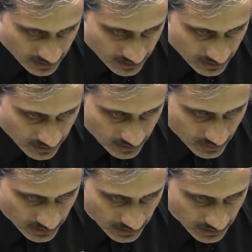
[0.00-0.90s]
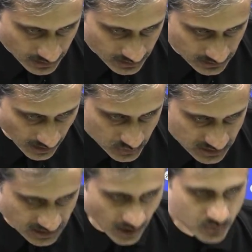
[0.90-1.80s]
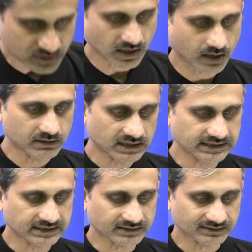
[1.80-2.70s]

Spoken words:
Okay, thousand, a million.